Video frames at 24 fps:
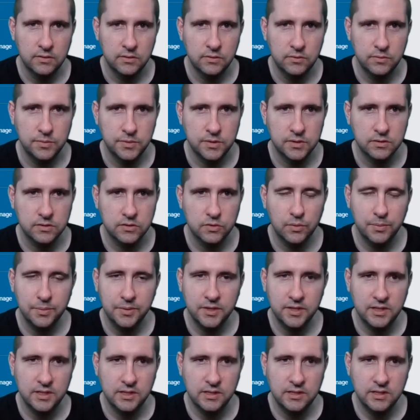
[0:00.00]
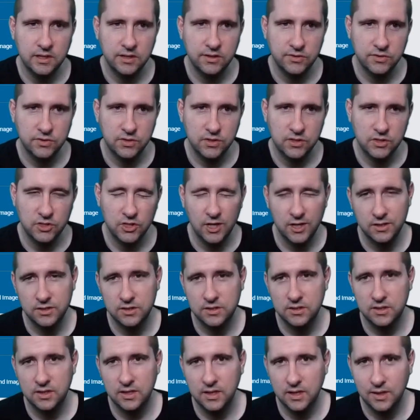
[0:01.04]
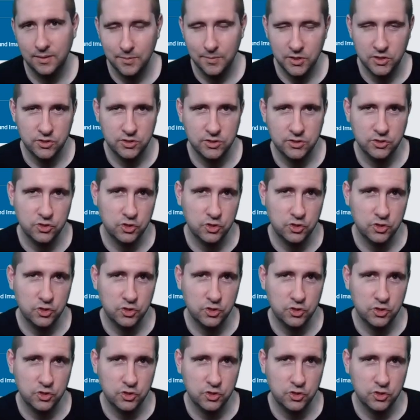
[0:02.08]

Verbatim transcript: Oops. So up in the details, you can change the image that